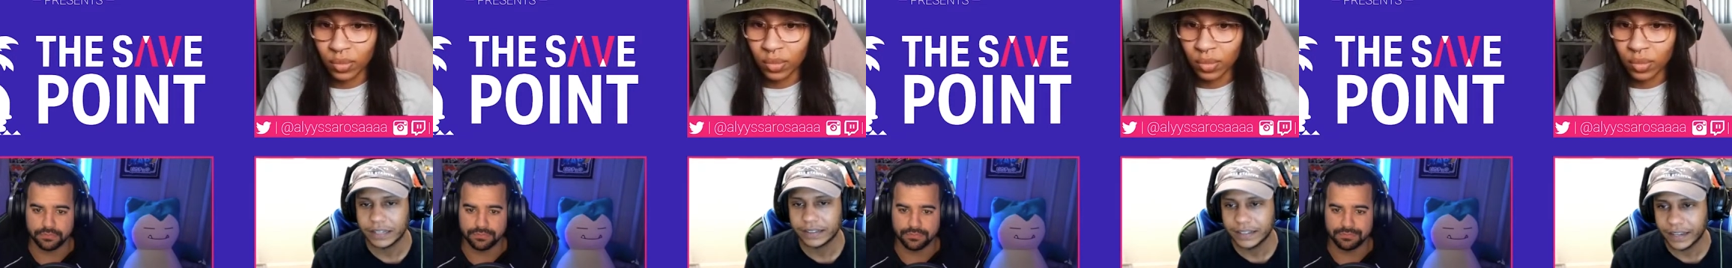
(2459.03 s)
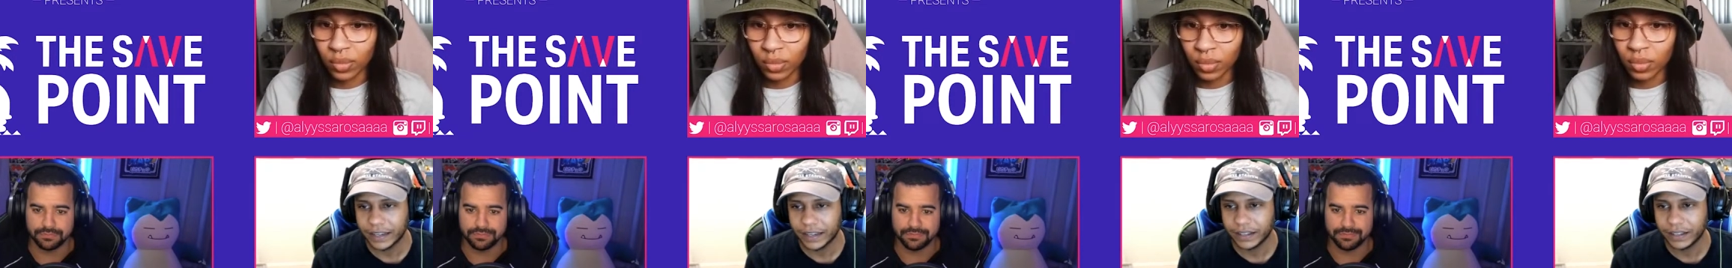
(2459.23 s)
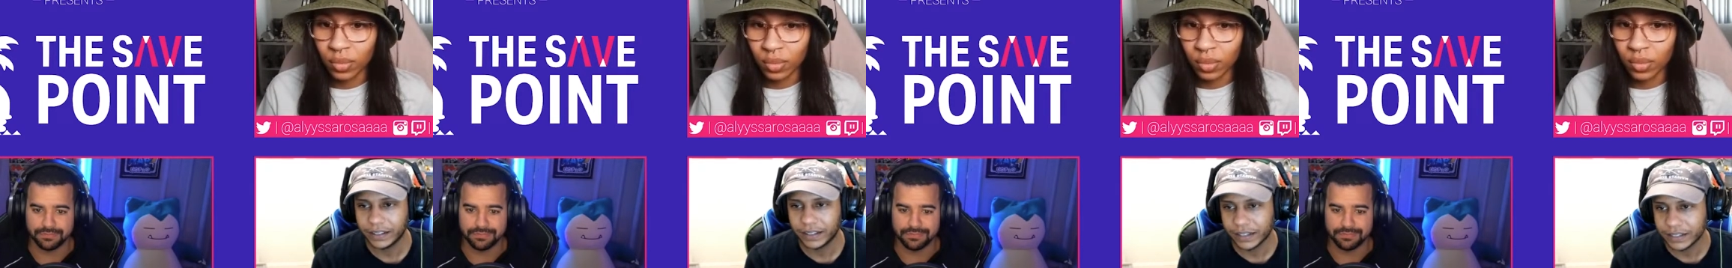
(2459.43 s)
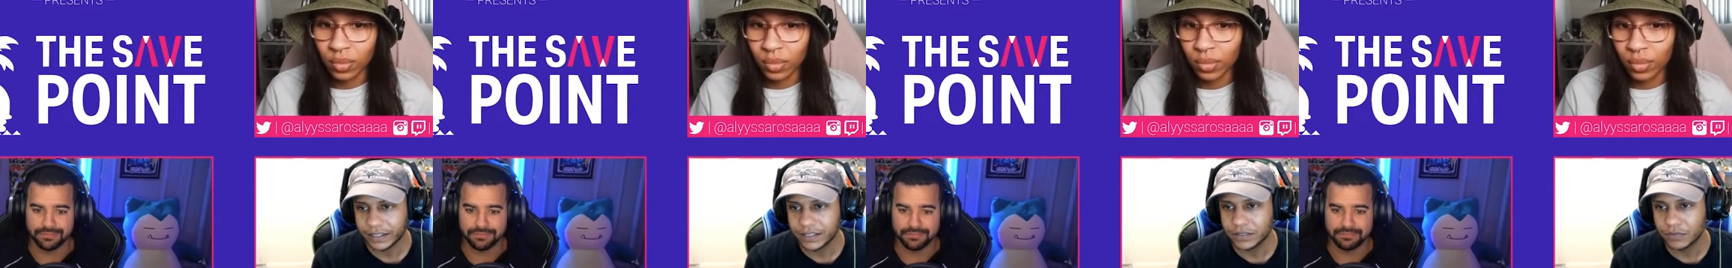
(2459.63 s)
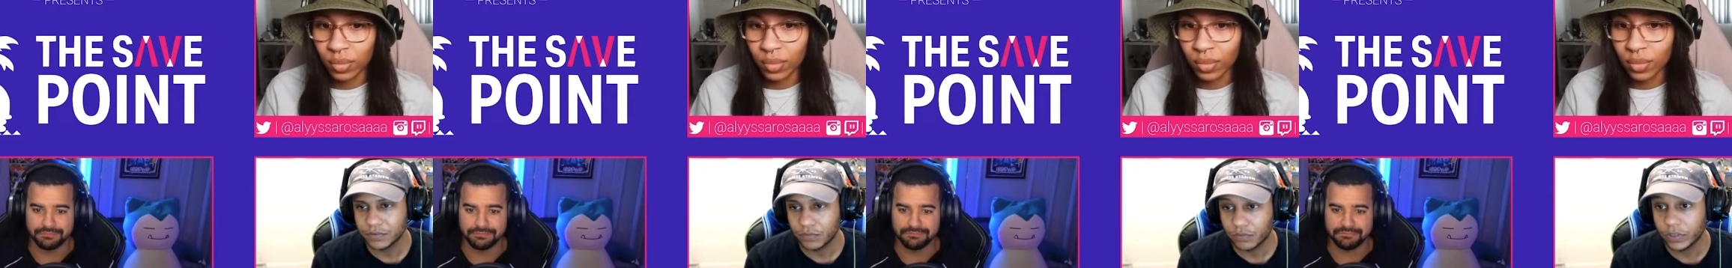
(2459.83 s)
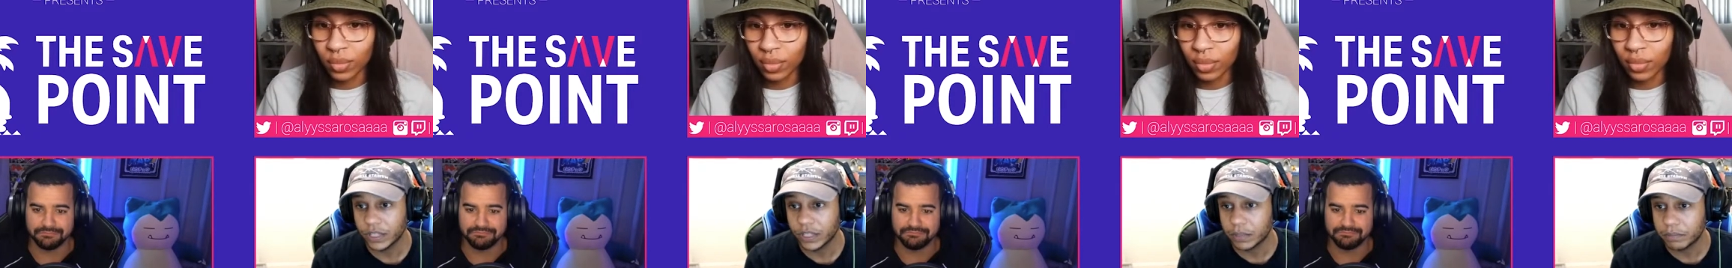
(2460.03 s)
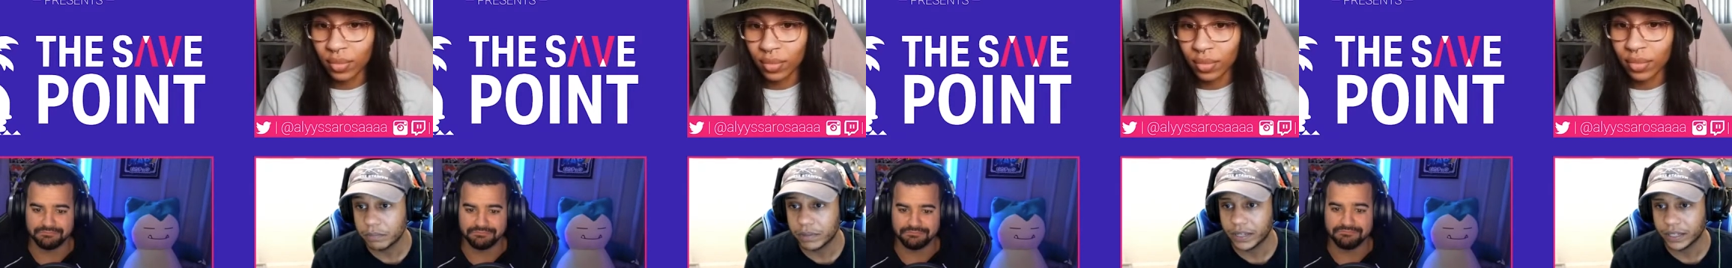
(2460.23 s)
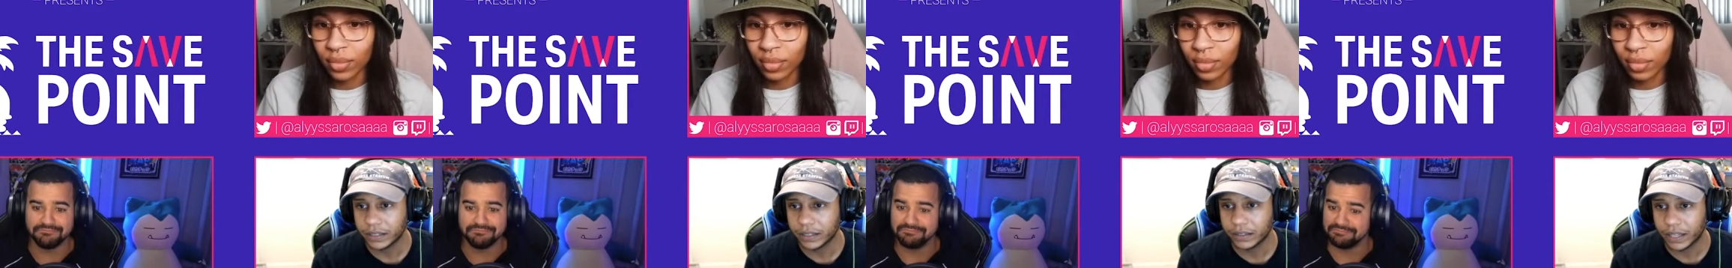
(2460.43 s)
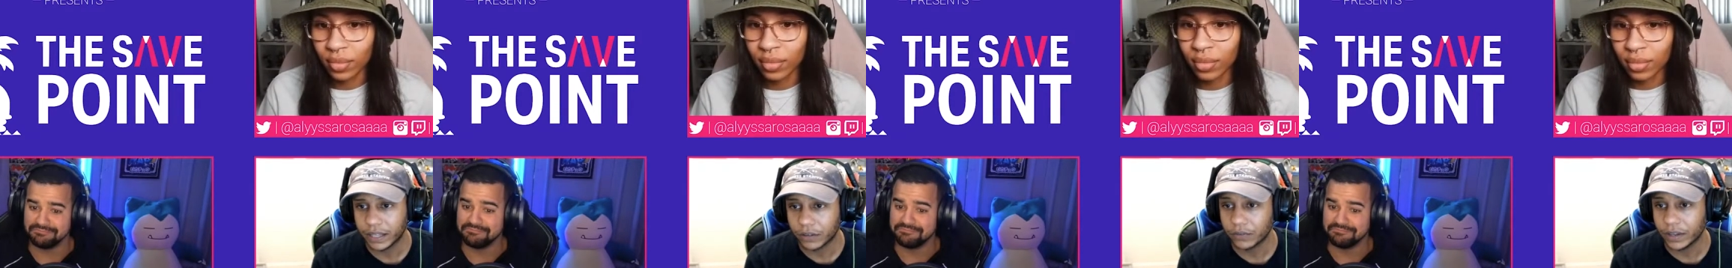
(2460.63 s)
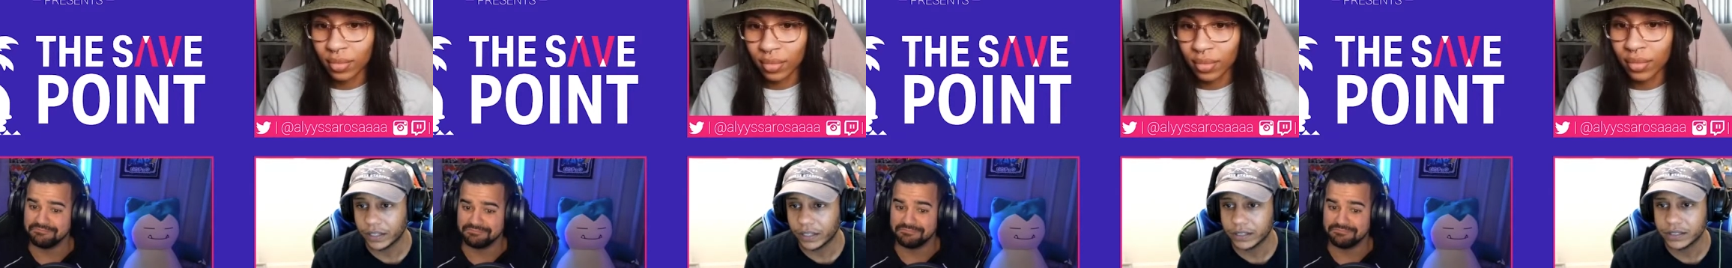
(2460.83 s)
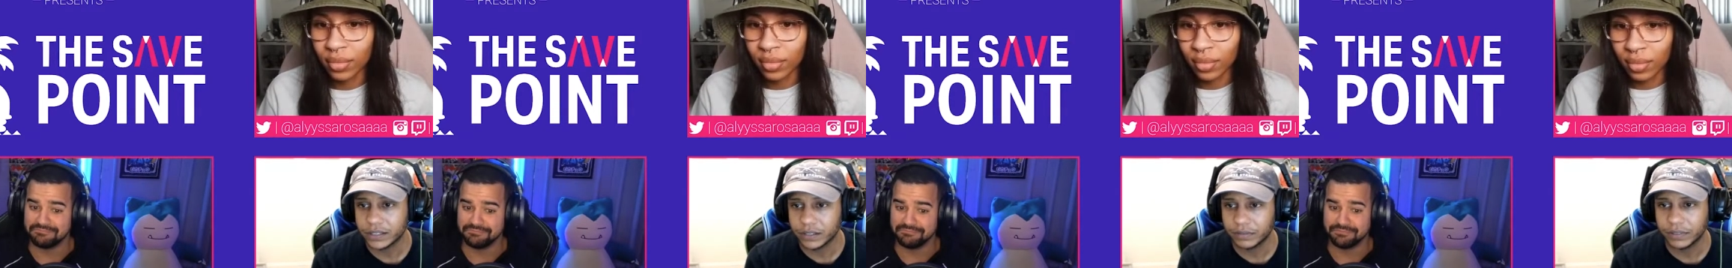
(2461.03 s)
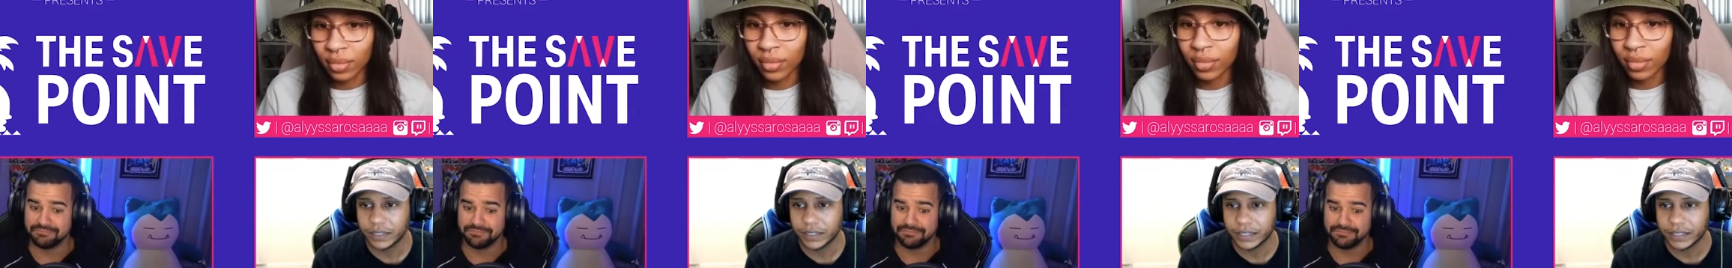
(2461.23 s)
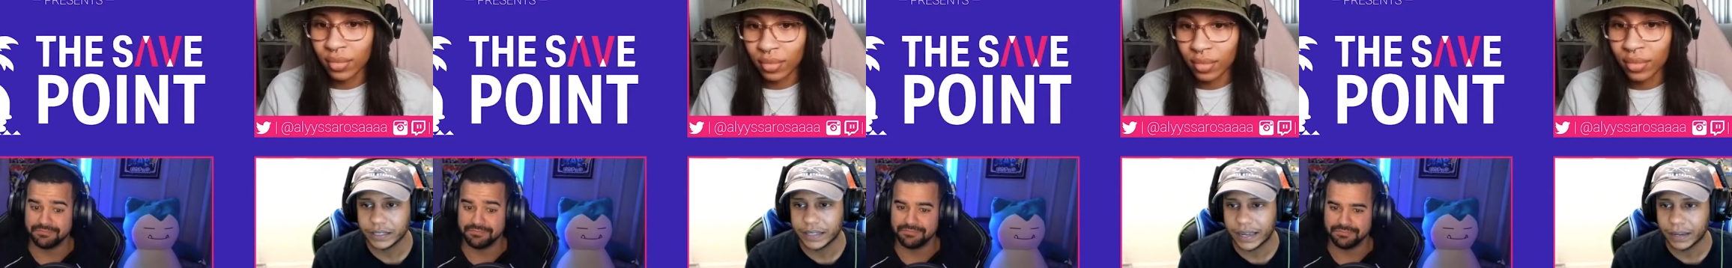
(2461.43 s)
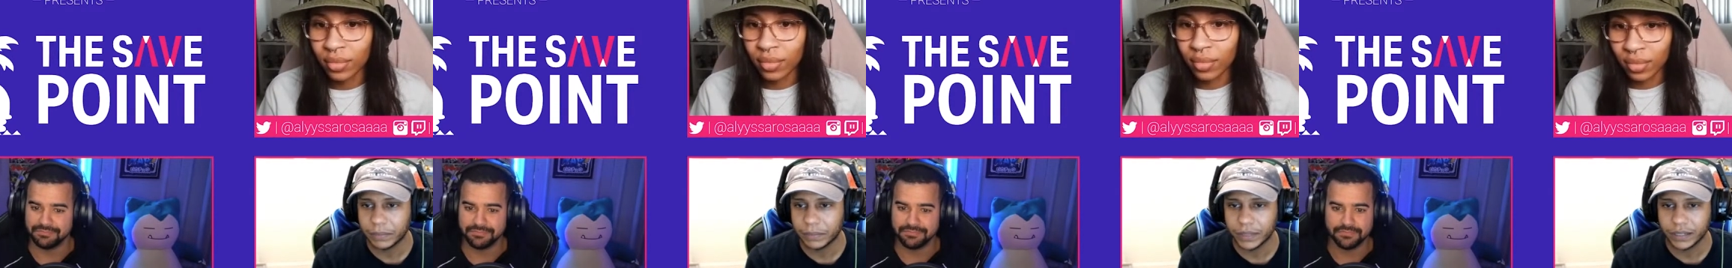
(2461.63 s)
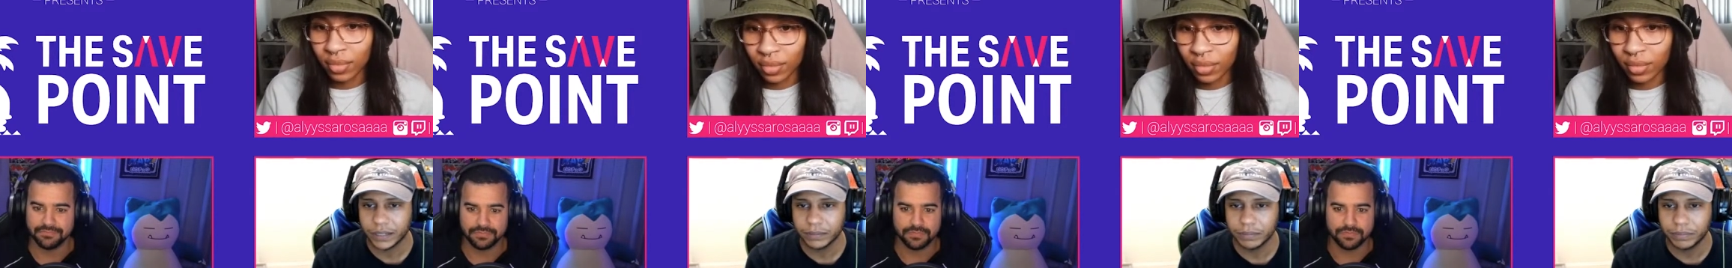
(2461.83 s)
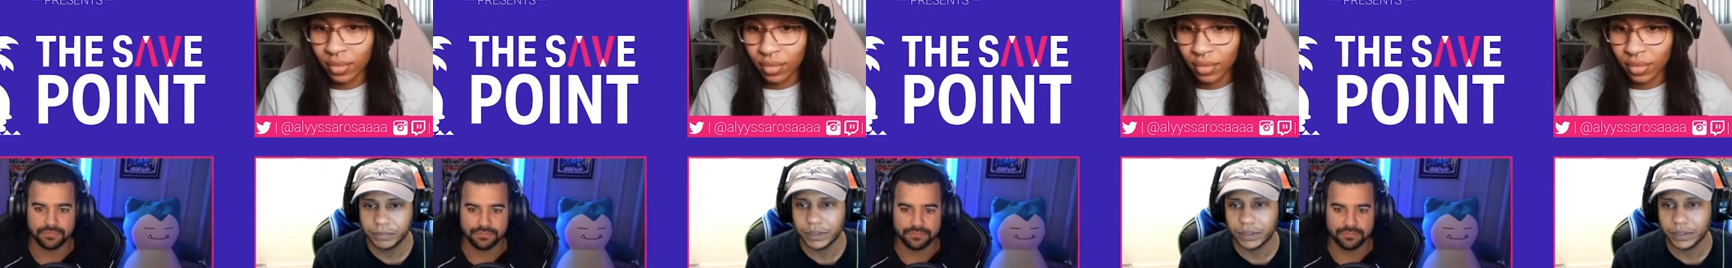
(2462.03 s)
Speaker 1: like it's really big, like relatively in gaming, but like